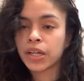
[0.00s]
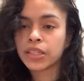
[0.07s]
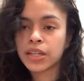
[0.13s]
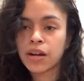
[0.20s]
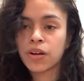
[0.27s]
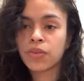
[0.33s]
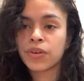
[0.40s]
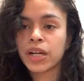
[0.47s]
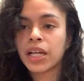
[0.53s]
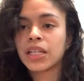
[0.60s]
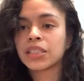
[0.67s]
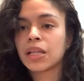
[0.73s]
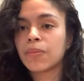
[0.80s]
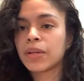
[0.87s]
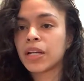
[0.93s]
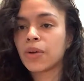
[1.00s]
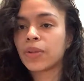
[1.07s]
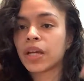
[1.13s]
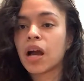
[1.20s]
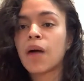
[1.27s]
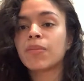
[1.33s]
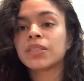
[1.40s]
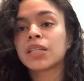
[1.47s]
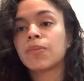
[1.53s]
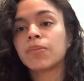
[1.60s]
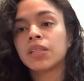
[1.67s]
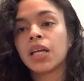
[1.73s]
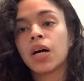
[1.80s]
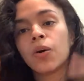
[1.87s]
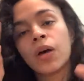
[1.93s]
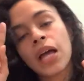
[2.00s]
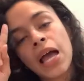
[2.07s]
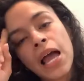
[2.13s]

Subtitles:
tarot readings, let me know in the comments down below.